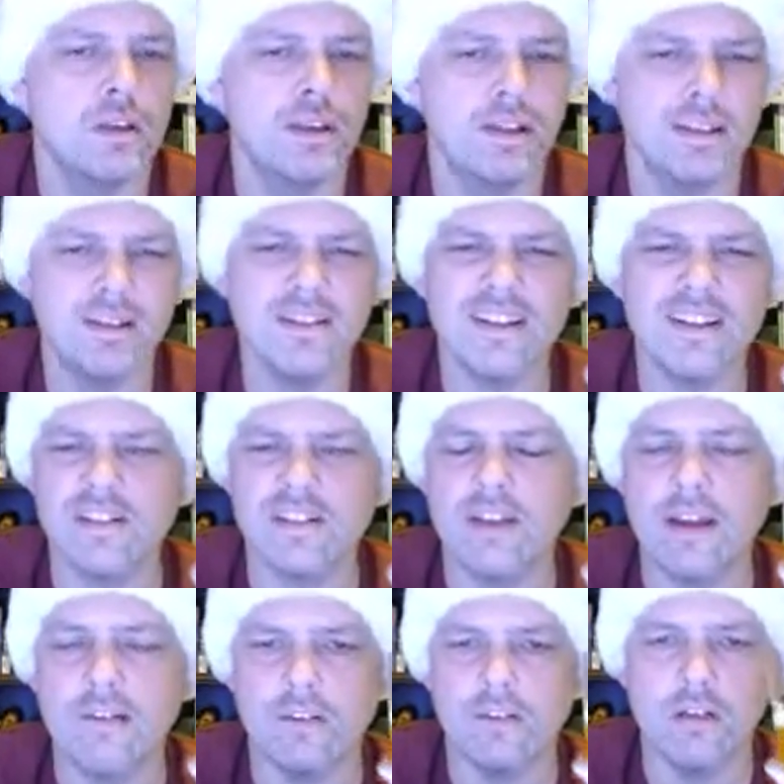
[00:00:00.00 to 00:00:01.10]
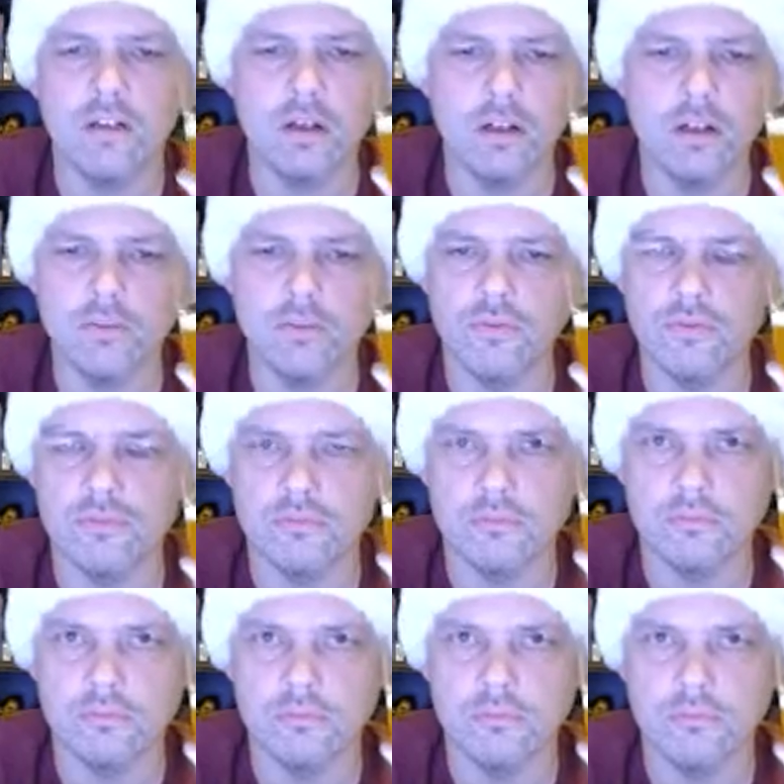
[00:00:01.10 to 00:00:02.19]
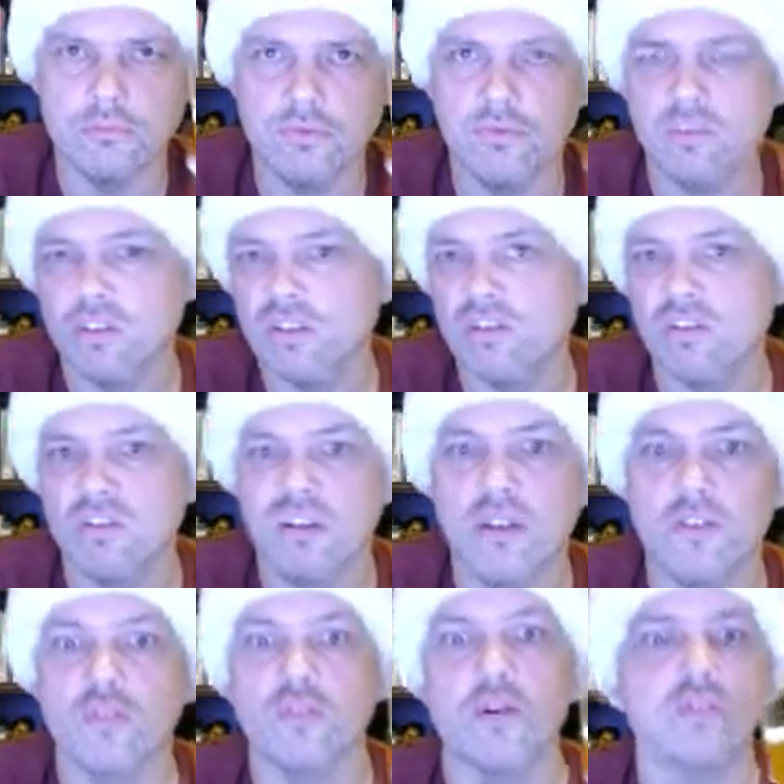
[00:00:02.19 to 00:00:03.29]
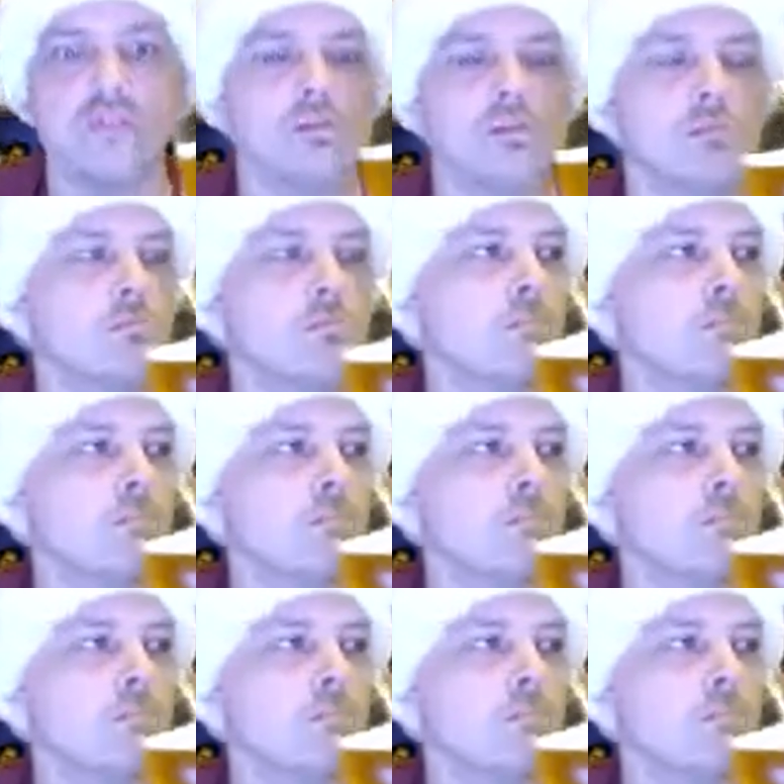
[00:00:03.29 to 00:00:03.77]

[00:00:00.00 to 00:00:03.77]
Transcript: It doesn't actually have a ton of flavor in either direction.